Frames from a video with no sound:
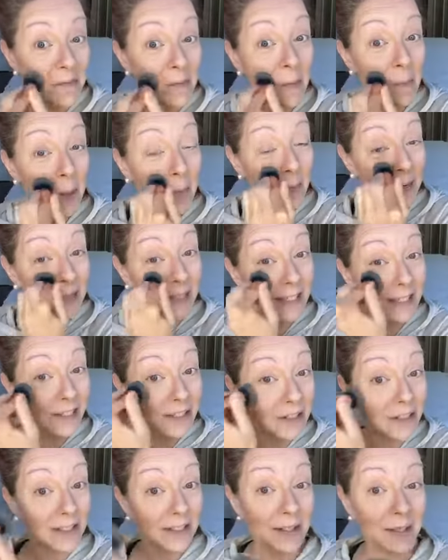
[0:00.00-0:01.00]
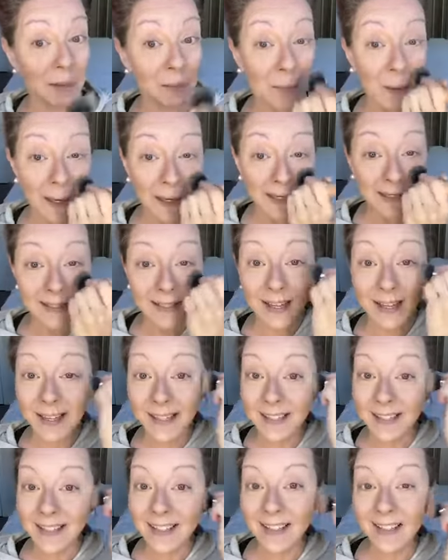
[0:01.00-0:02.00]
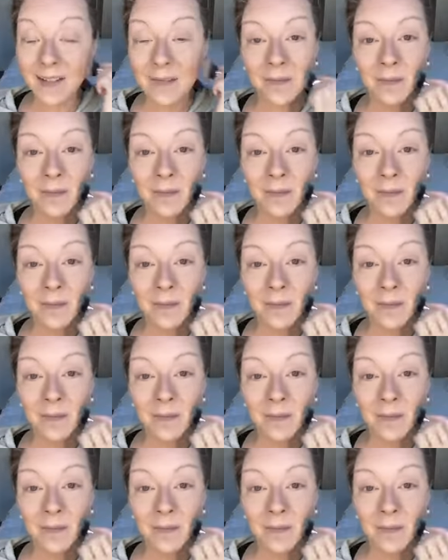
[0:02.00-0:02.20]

Remember I said trust the process.